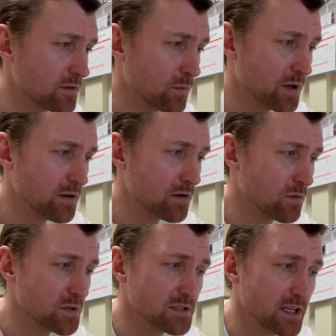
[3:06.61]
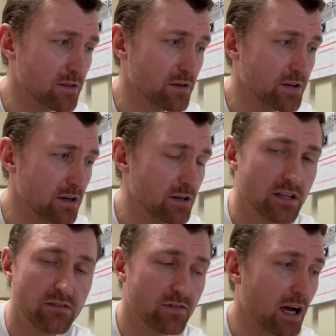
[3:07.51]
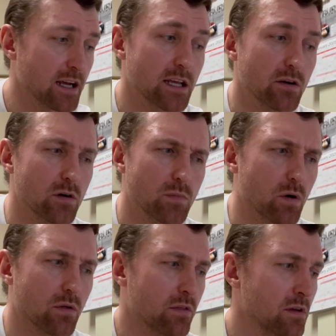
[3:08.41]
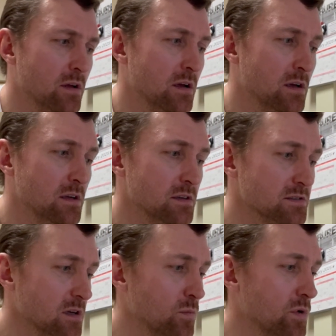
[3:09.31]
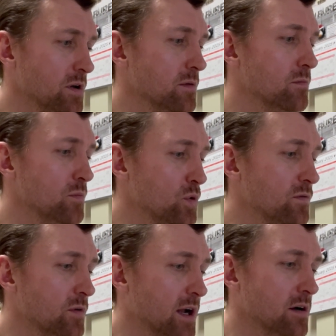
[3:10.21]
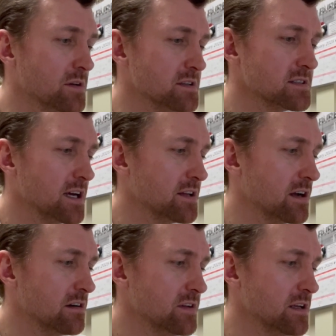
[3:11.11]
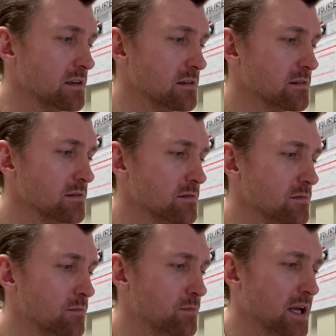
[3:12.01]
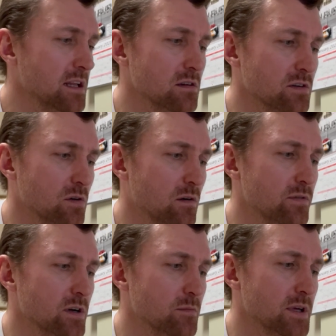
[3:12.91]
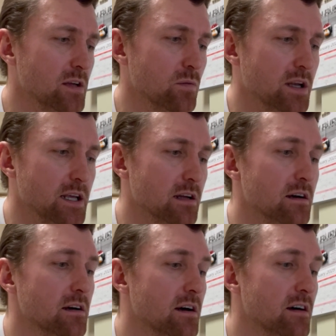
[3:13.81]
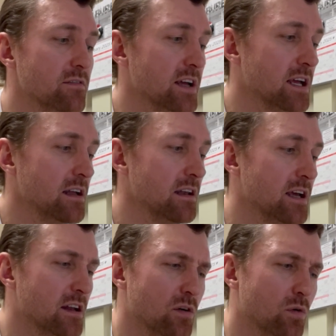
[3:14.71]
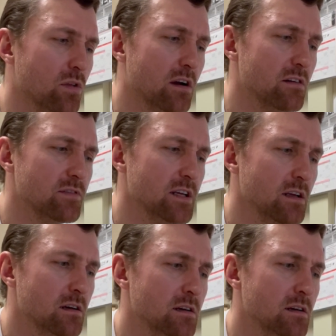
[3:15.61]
The window was either dirty, foggy, or both. Someone moved around inside the RV. Benny looked over at me and Juanita. "A van and an old RV?